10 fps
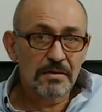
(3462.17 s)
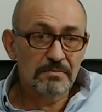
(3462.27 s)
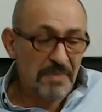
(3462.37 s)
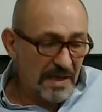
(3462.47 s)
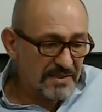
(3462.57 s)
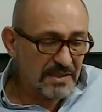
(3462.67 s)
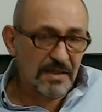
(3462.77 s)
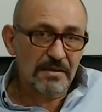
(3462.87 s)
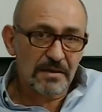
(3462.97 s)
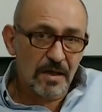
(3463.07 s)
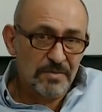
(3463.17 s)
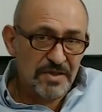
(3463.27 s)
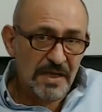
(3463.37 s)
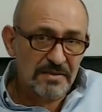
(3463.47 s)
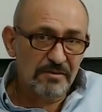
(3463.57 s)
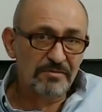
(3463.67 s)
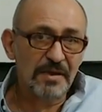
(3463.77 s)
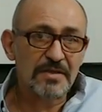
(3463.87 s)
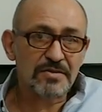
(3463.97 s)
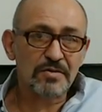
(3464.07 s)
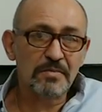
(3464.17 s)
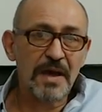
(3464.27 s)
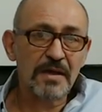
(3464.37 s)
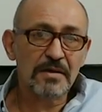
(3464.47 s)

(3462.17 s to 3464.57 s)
the objective is to make